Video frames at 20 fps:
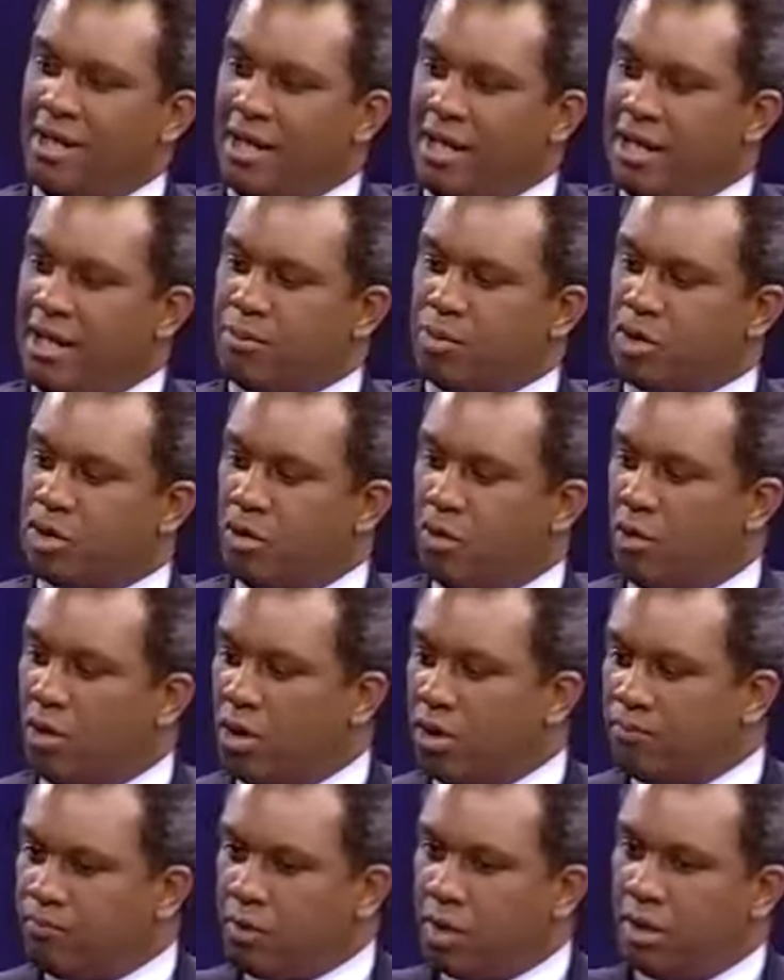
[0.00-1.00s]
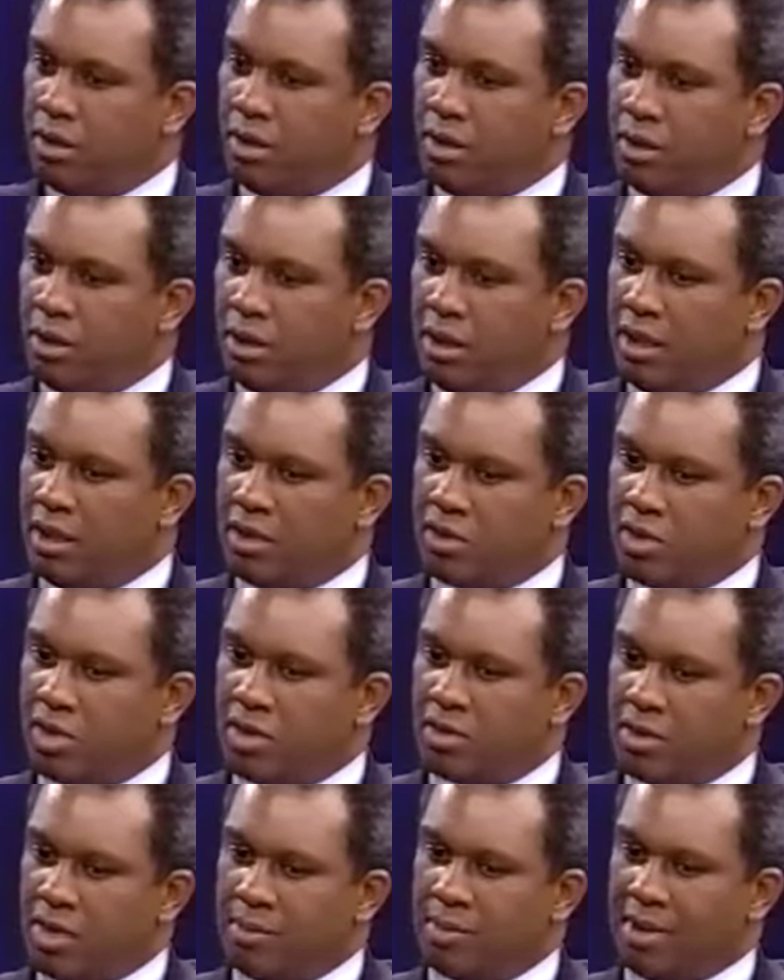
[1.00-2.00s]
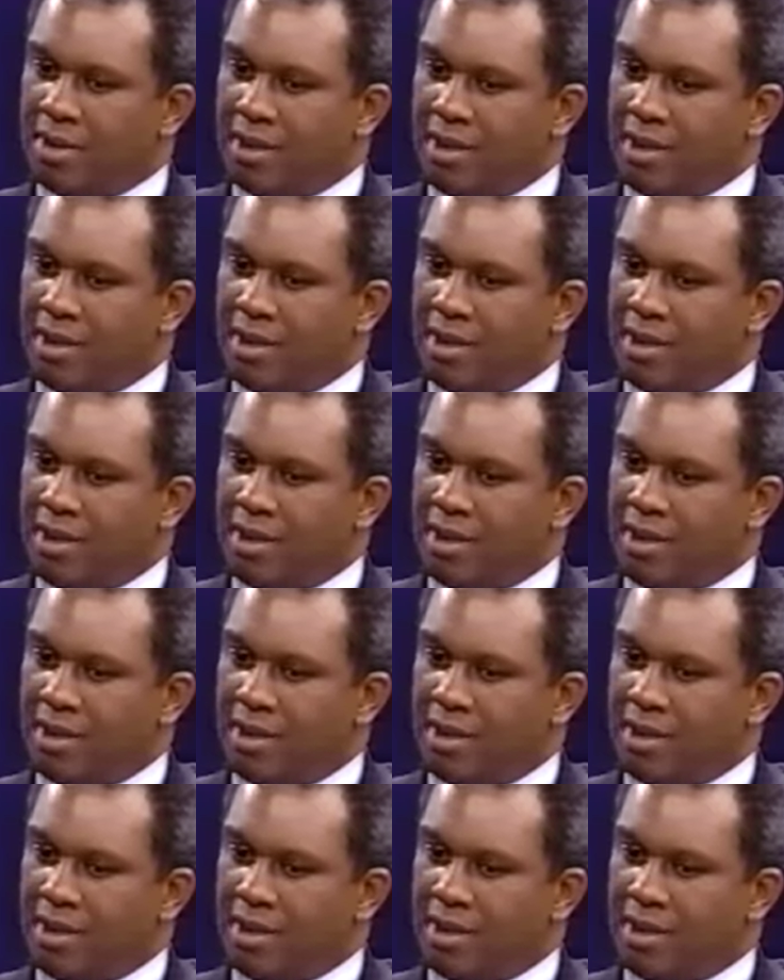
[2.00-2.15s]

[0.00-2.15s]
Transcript: and I'm sure, and it's something